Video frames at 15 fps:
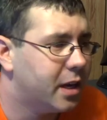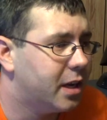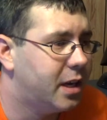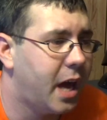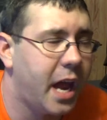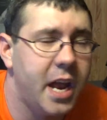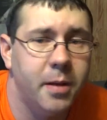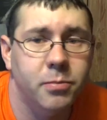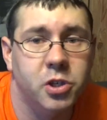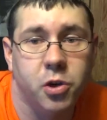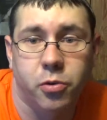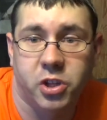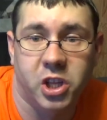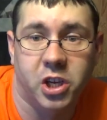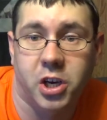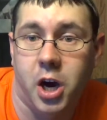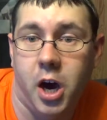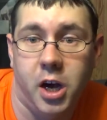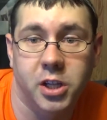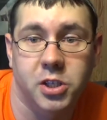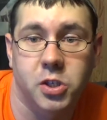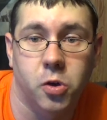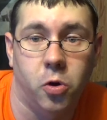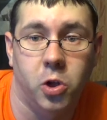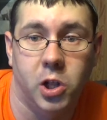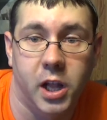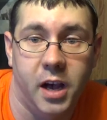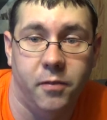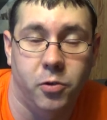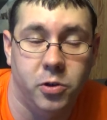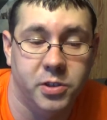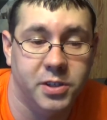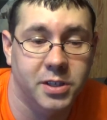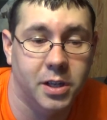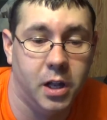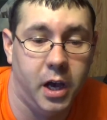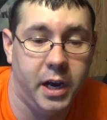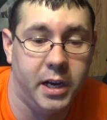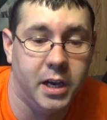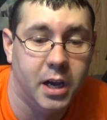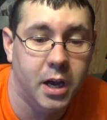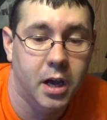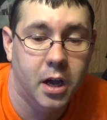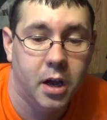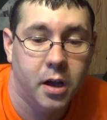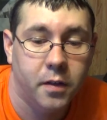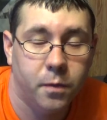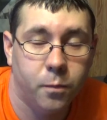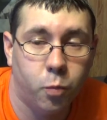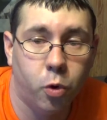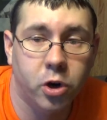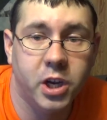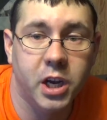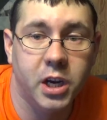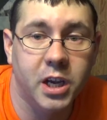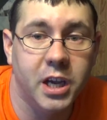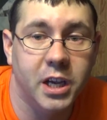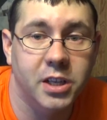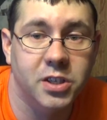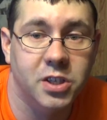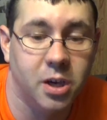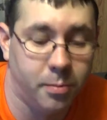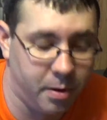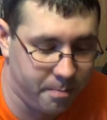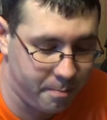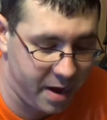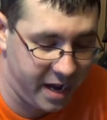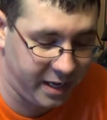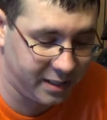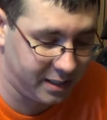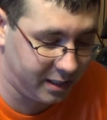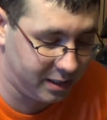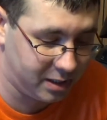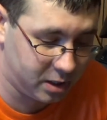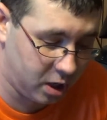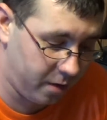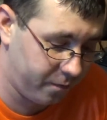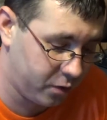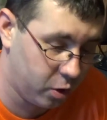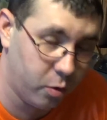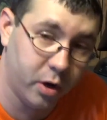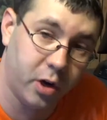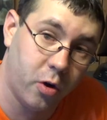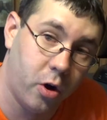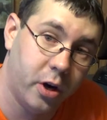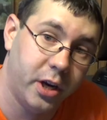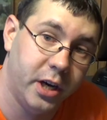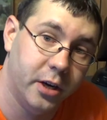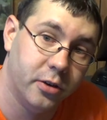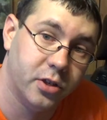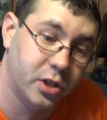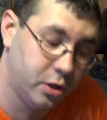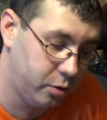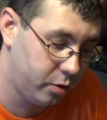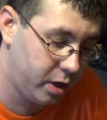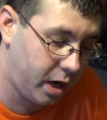games are at the console levels. Like, we're gonna get some amazing stuff going on here soon, and